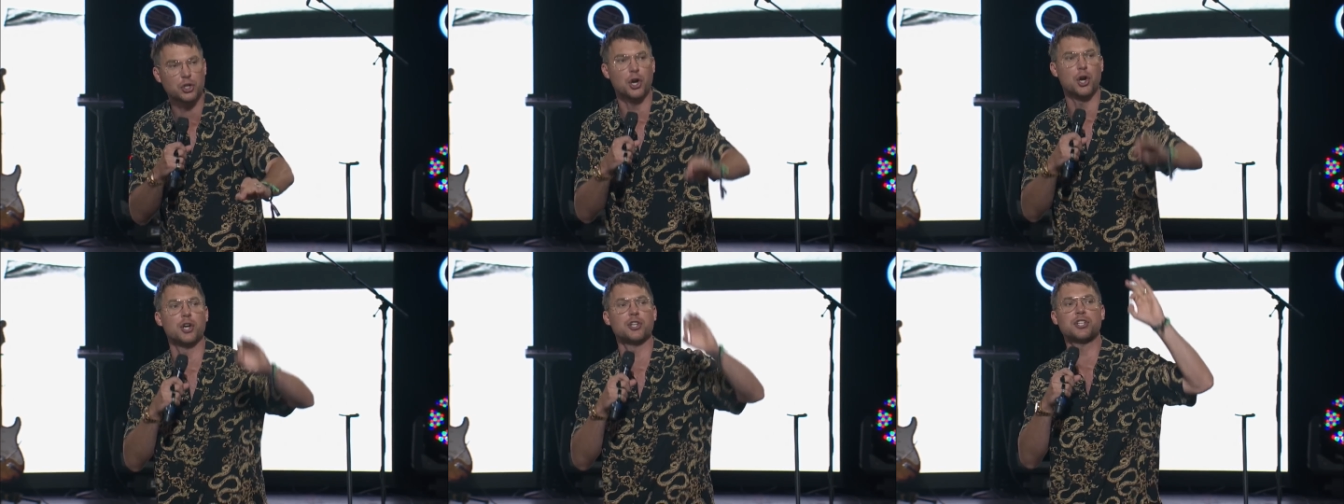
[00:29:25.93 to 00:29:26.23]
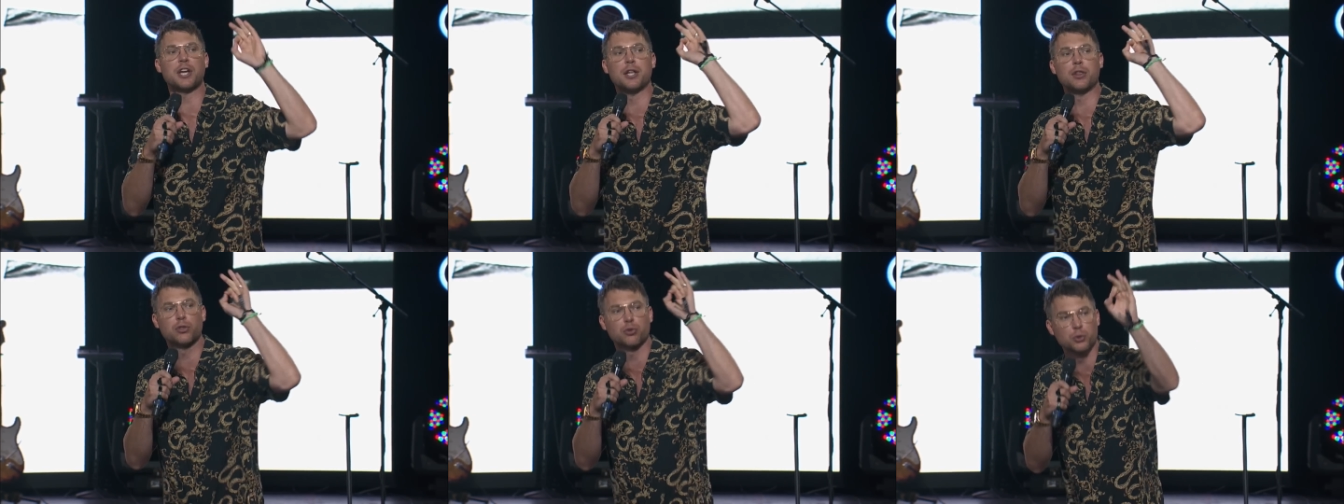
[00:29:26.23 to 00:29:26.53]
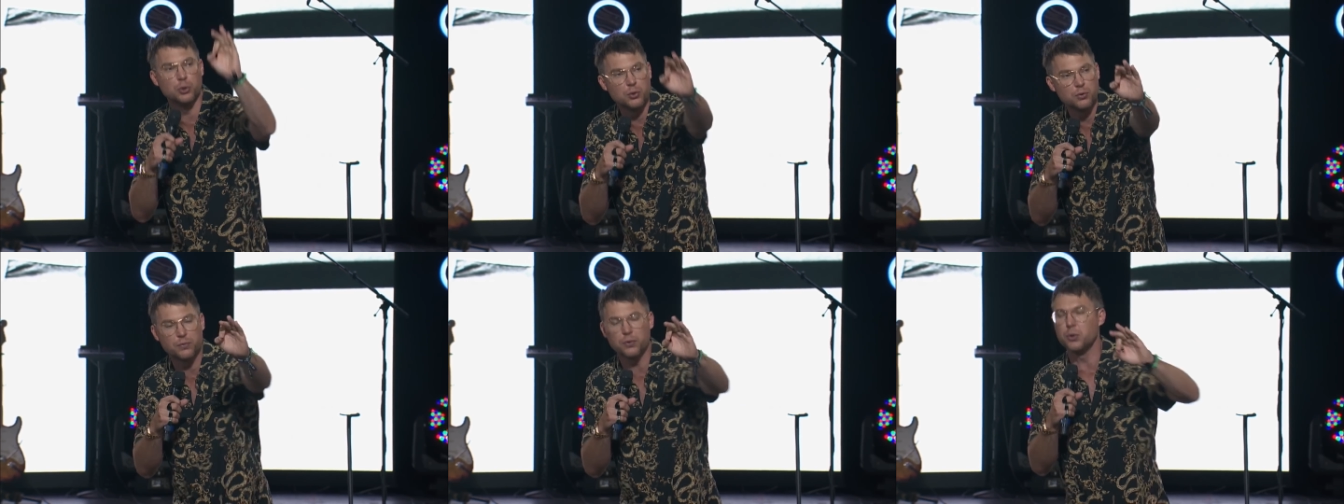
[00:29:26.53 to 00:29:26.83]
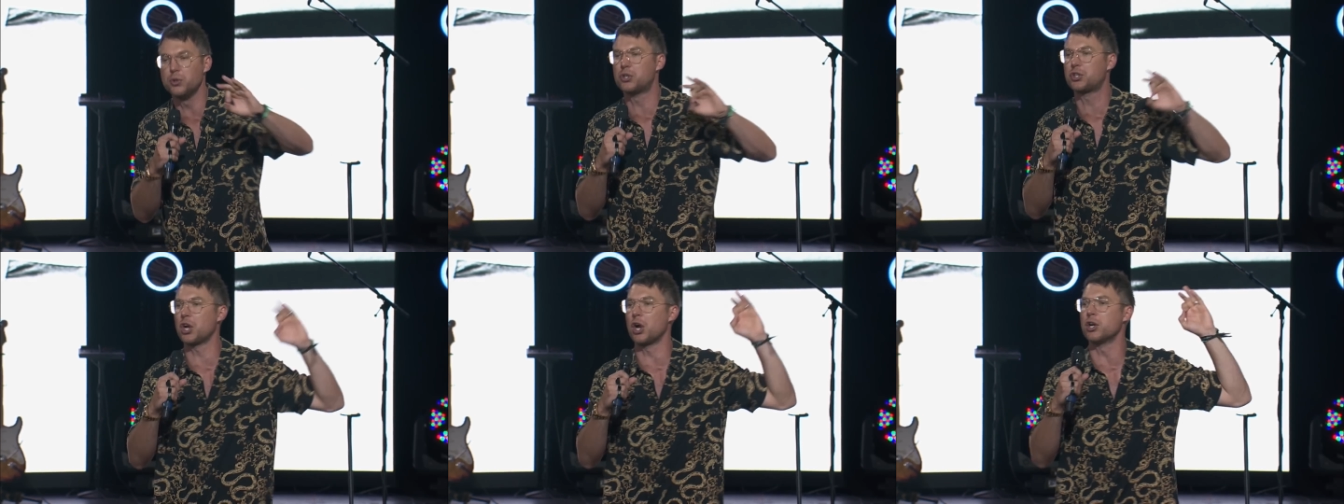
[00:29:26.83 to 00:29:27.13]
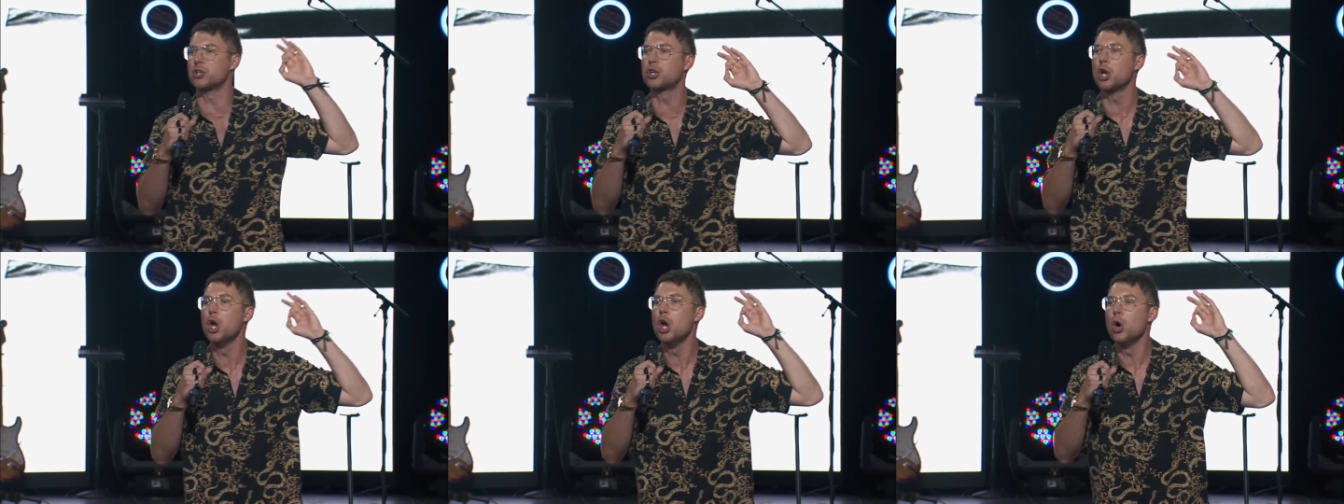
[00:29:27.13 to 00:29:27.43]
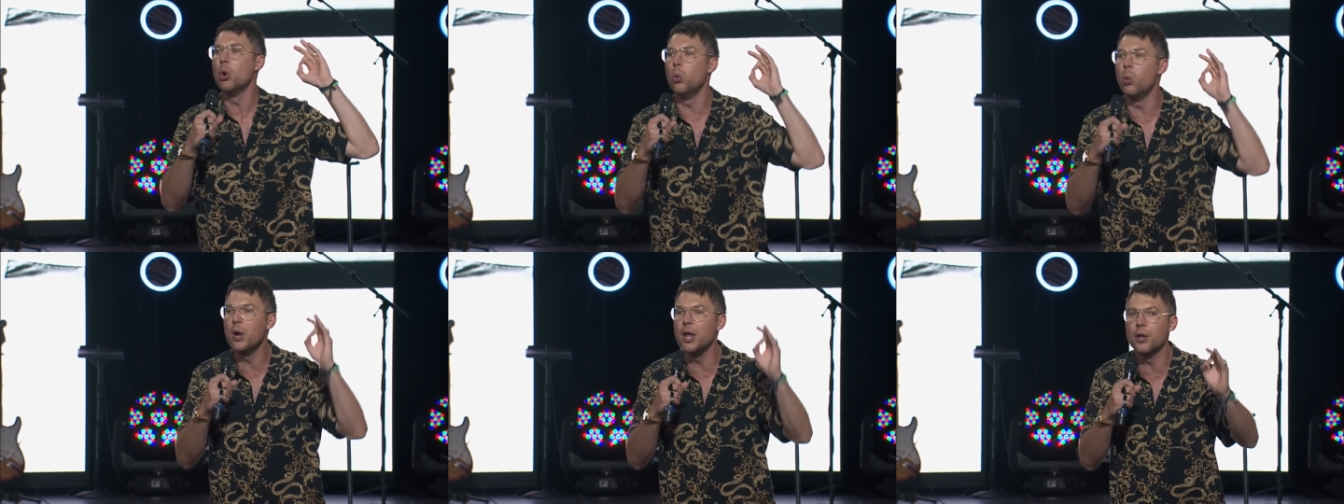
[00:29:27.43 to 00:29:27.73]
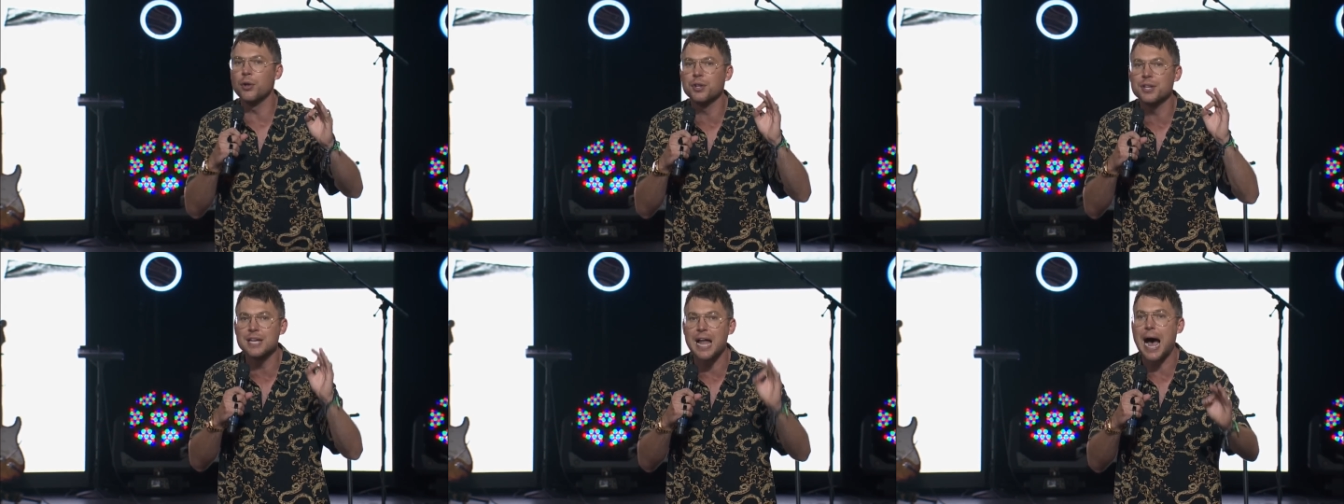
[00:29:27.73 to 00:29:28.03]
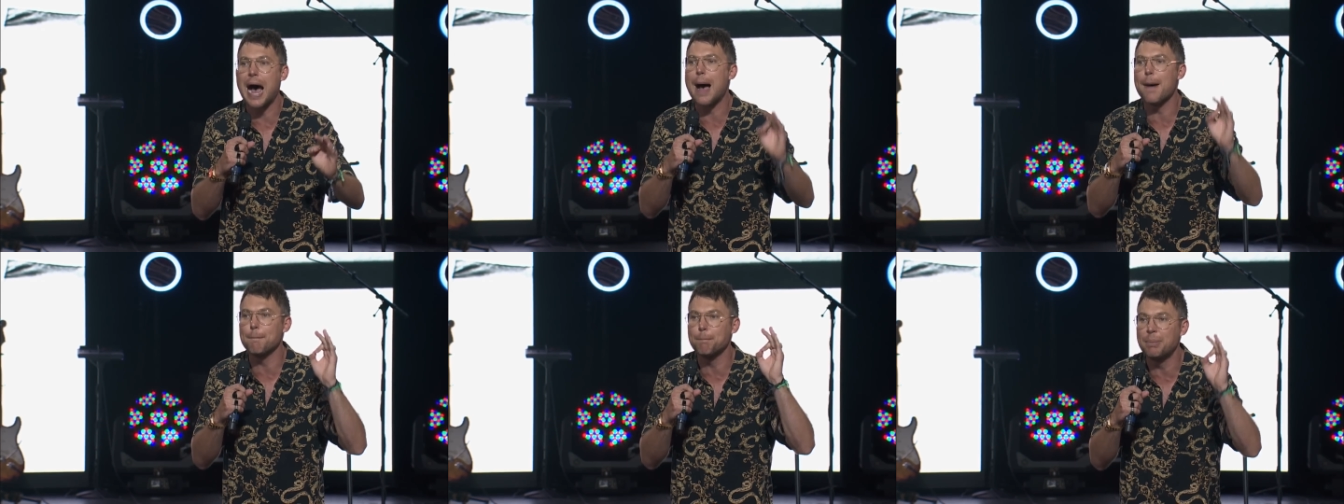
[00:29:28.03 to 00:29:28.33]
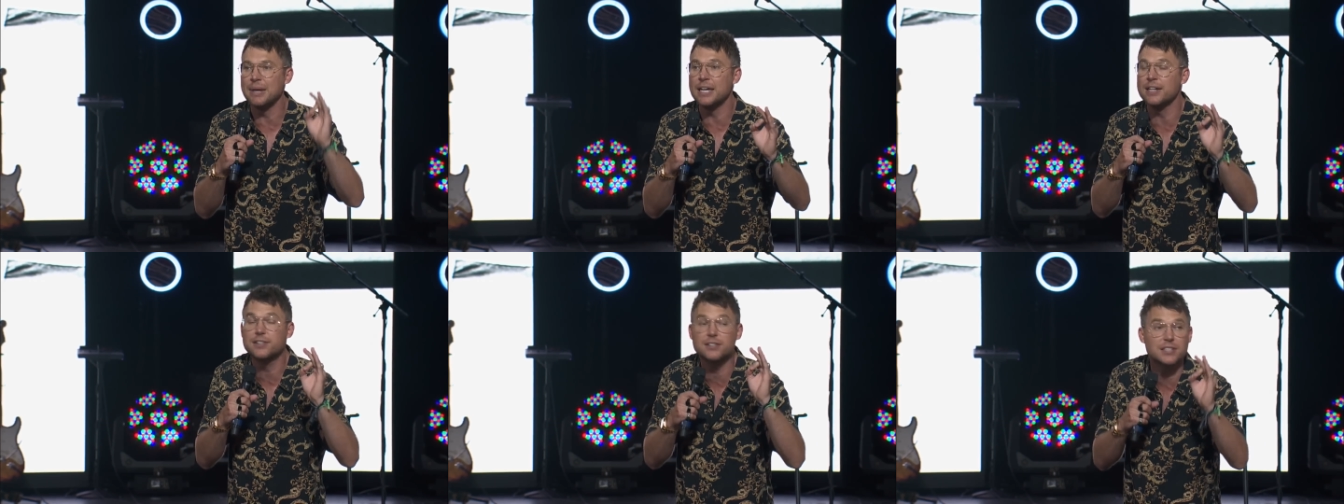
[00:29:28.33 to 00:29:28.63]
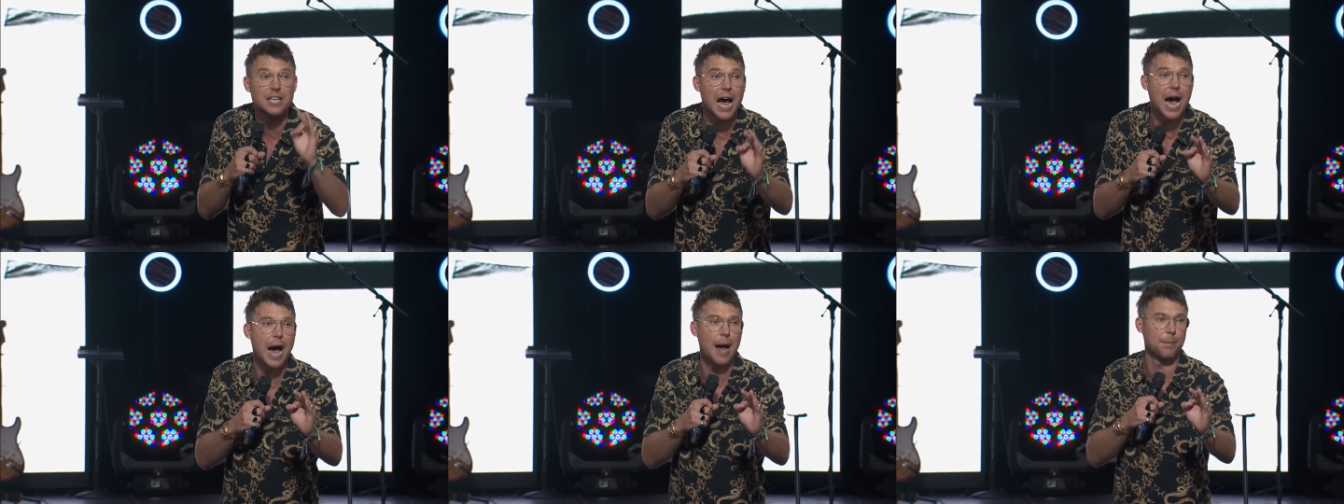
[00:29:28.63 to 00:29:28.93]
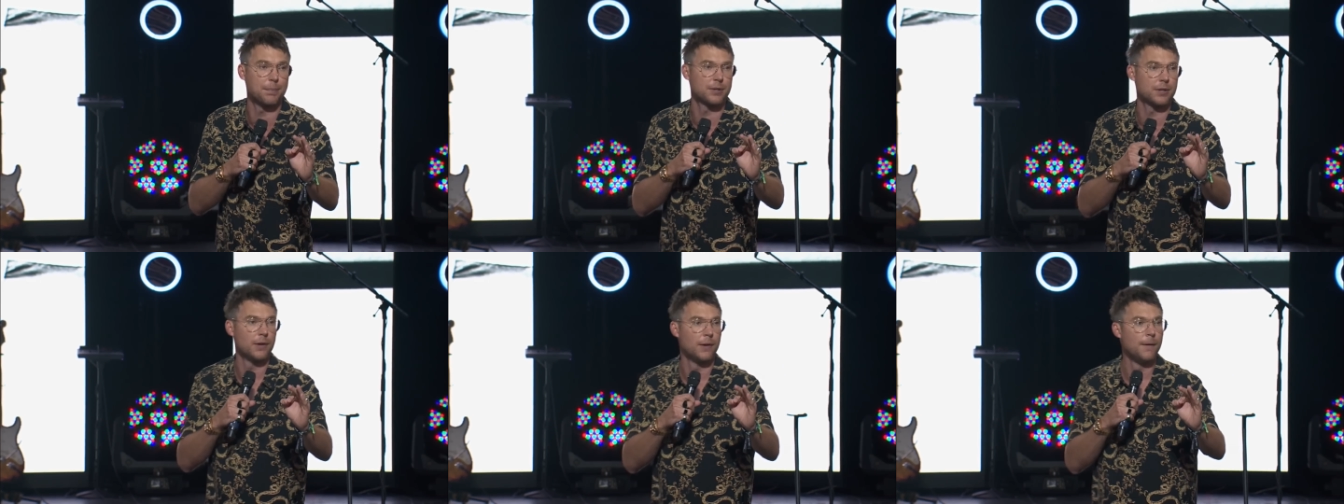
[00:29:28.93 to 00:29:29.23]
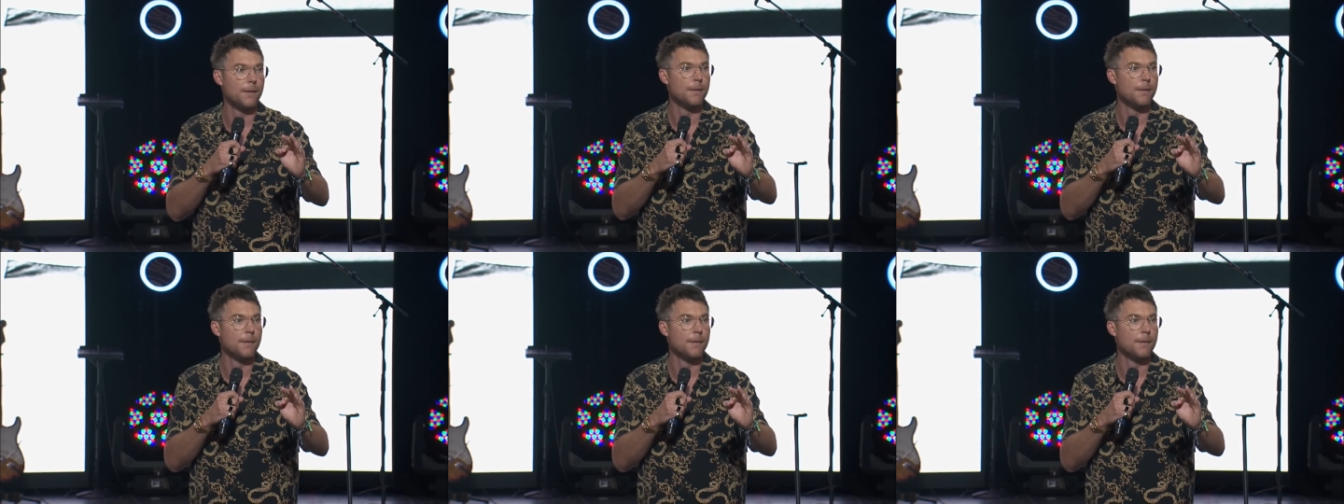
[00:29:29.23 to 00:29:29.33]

Church and through VOUS Church will not be stopped.